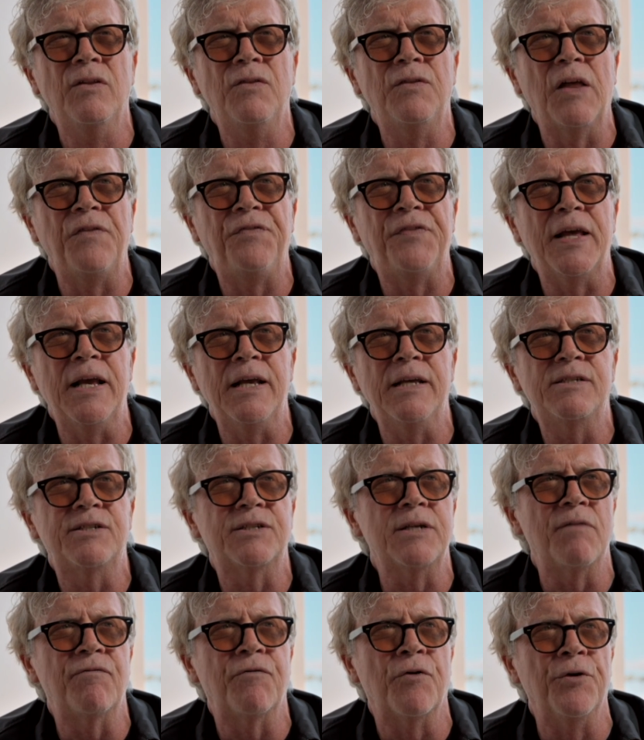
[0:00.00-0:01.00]
that they
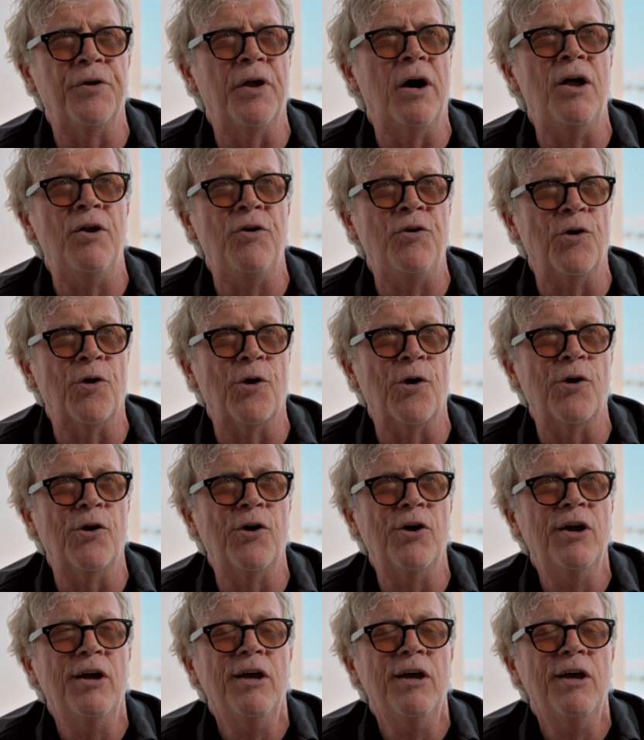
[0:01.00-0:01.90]
suffered under